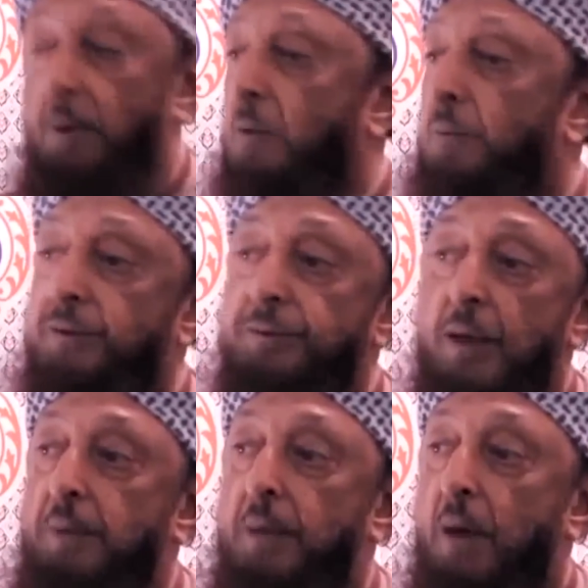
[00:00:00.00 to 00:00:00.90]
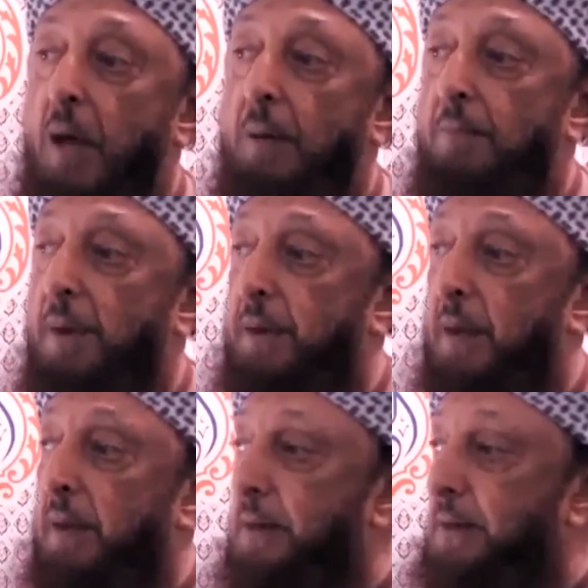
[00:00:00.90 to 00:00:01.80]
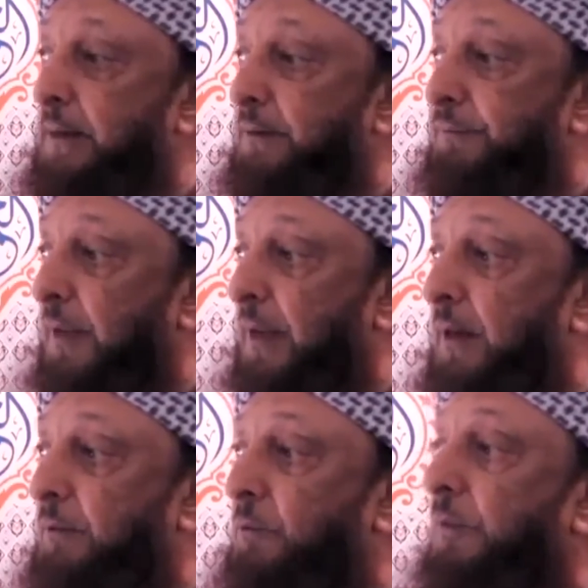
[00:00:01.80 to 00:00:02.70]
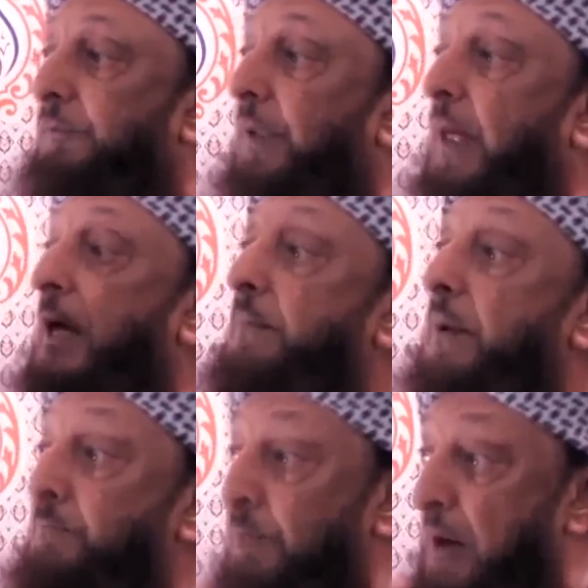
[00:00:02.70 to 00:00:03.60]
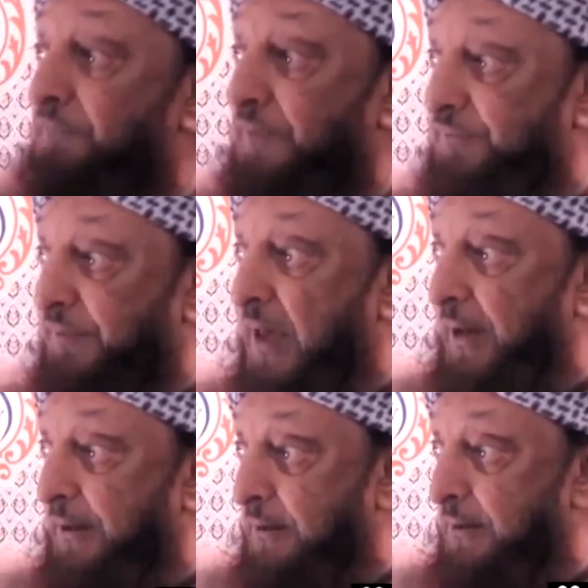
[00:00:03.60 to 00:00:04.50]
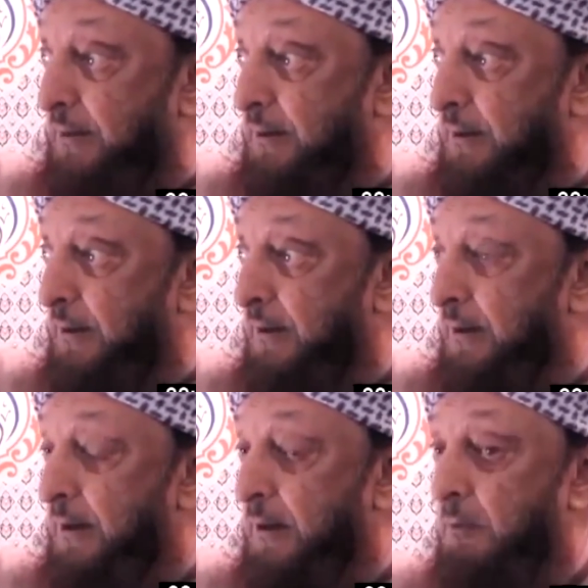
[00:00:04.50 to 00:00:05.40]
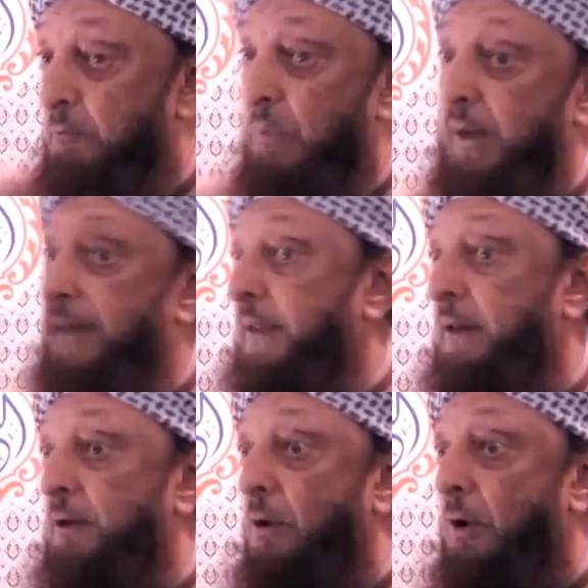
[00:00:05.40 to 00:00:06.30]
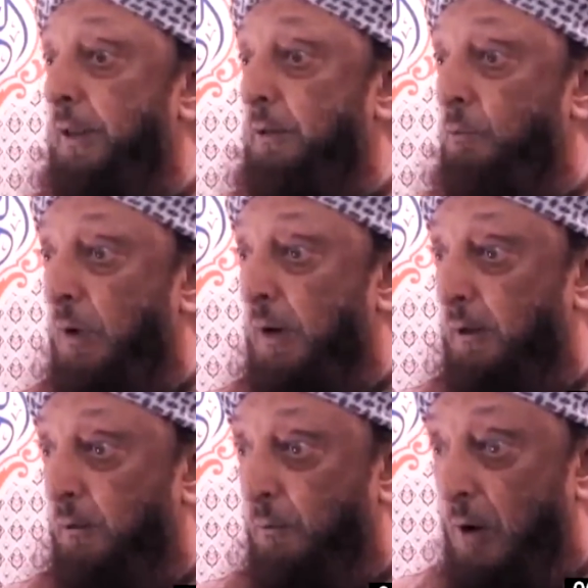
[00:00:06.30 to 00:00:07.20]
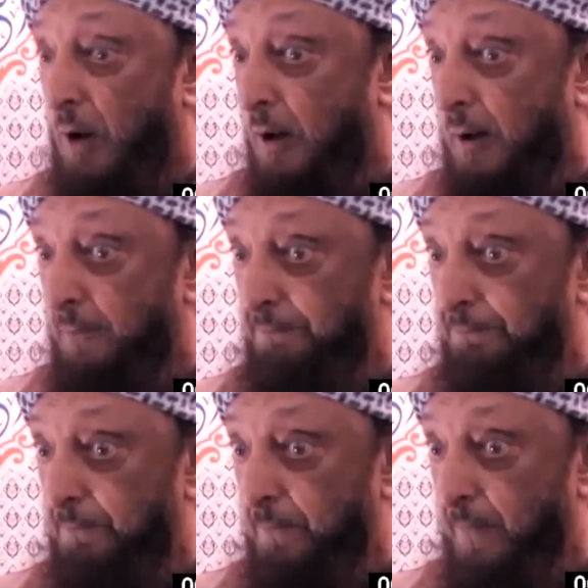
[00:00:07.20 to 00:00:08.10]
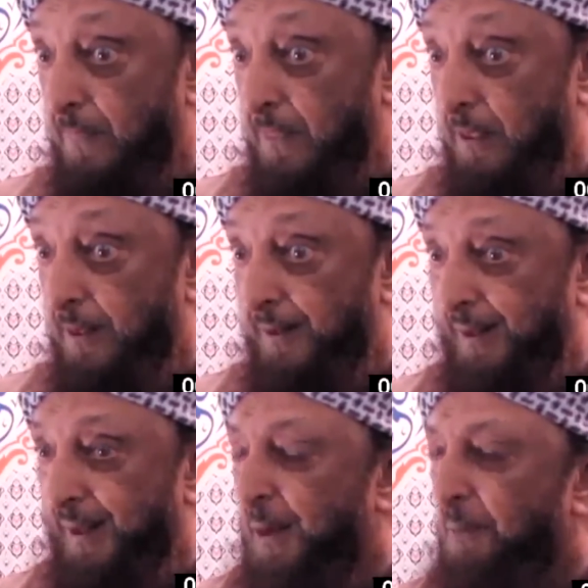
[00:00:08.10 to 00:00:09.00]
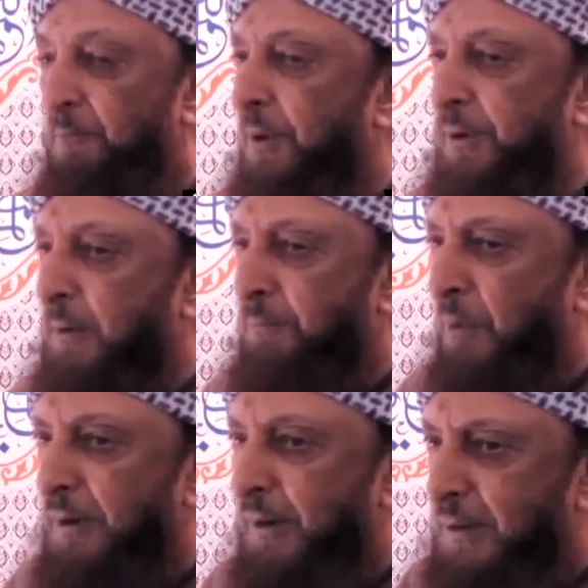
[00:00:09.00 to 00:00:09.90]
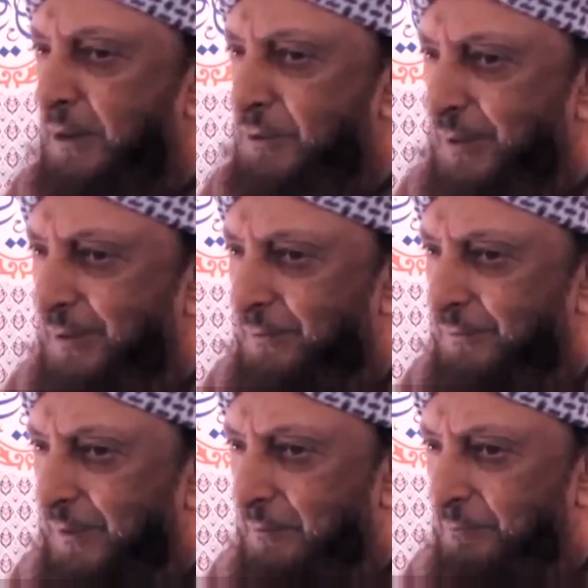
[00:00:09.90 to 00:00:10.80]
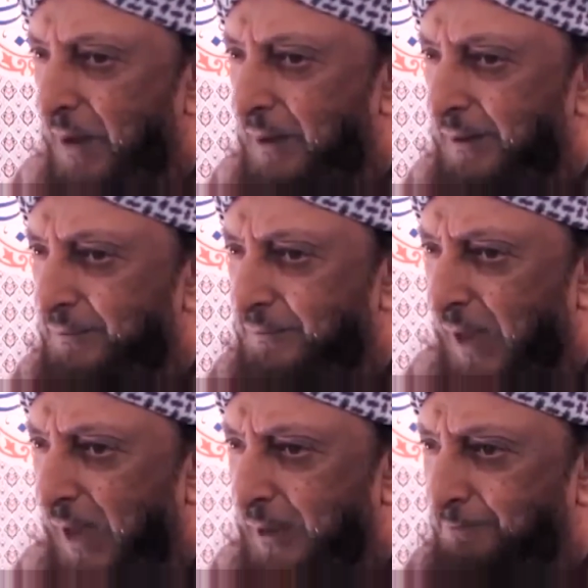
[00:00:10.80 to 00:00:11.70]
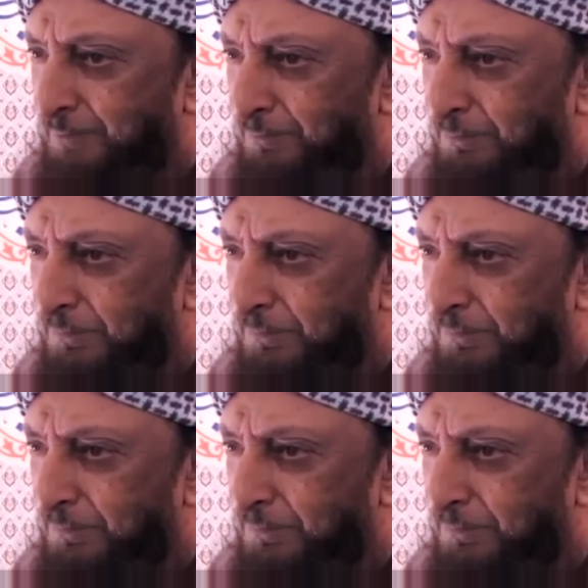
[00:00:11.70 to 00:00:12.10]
about which Nabi Muhammad alayhi salatu wasalam had prophesied. But he didn't call it World War. But the politicians in Pakistan